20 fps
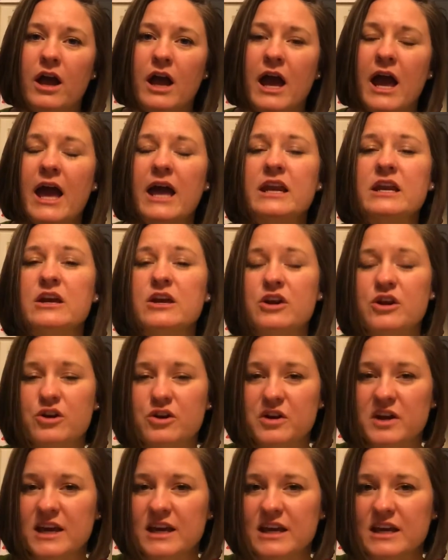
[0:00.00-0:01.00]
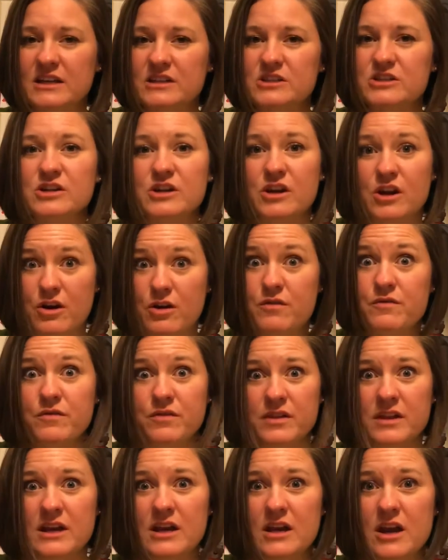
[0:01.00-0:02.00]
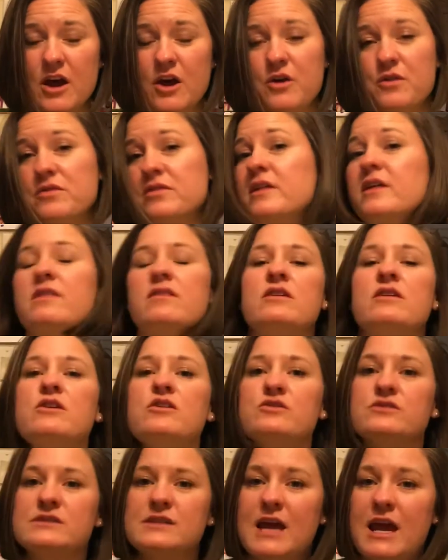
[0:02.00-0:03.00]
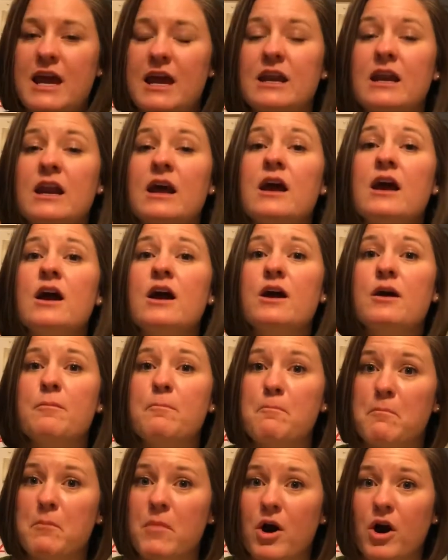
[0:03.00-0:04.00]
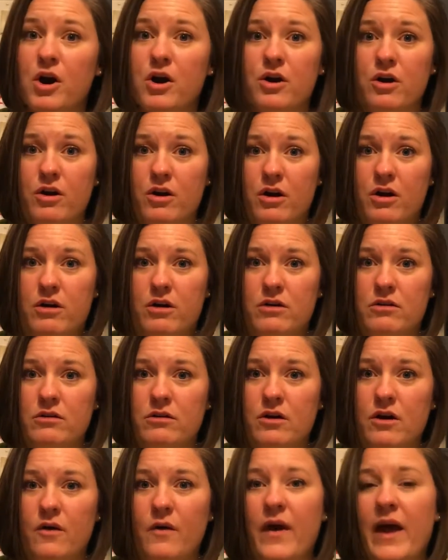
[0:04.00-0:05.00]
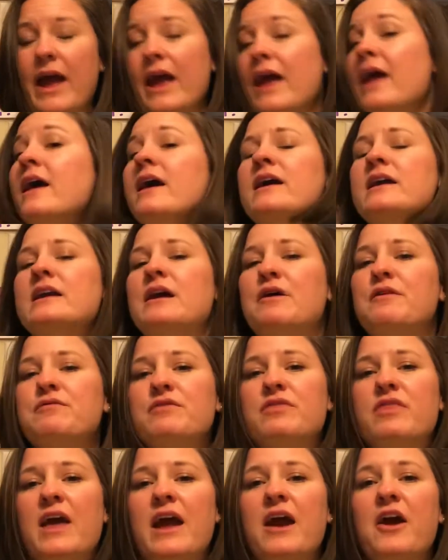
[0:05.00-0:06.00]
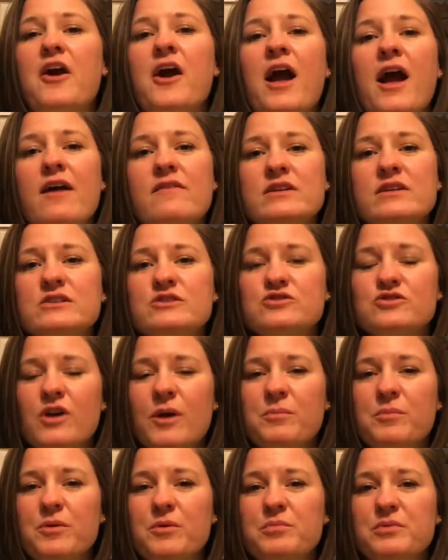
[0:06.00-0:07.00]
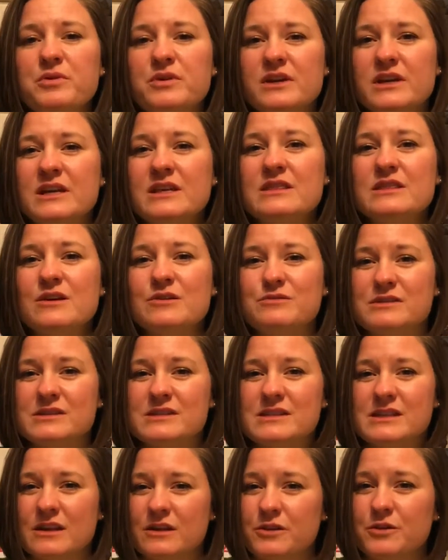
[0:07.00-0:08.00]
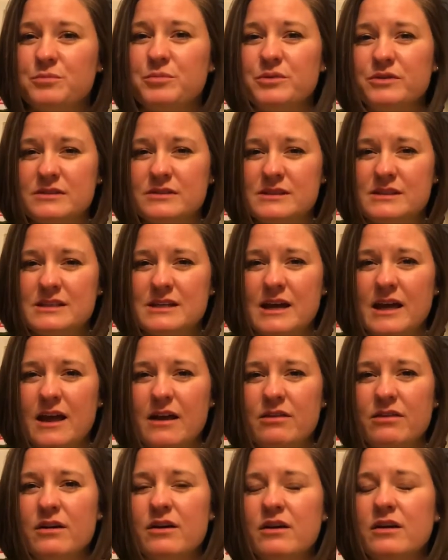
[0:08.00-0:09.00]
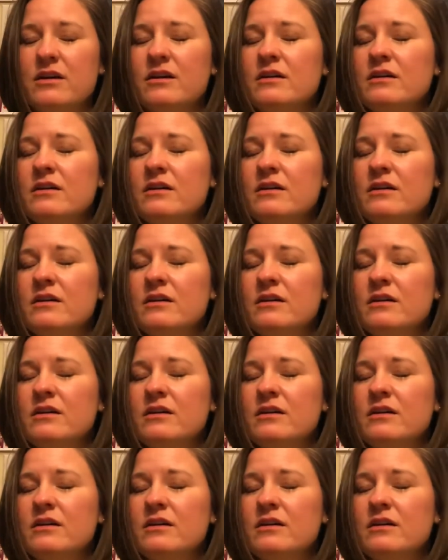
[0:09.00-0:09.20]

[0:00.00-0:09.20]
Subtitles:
And your kid should hopefully know that you're saying marker, okay? Now, if they're having trouble putting those syllables together,